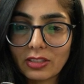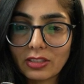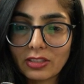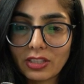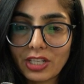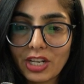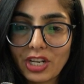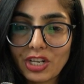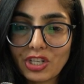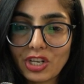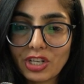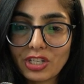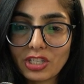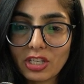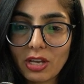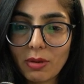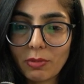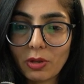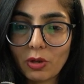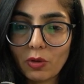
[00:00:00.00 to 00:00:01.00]
radiation is
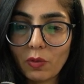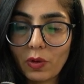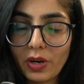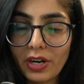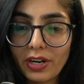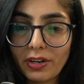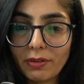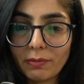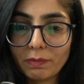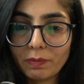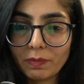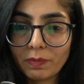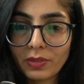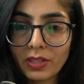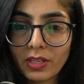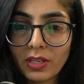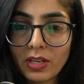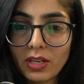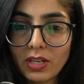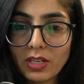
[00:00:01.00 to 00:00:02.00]
coming over here,
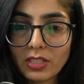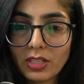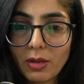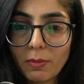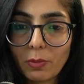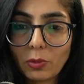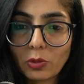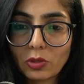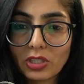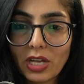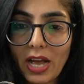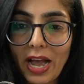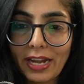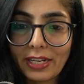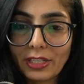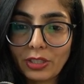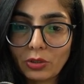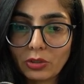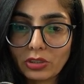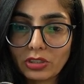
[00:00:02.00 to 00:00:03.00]
suppose I
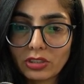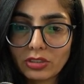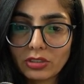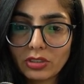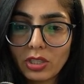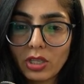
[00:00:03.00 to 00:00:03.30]
naught.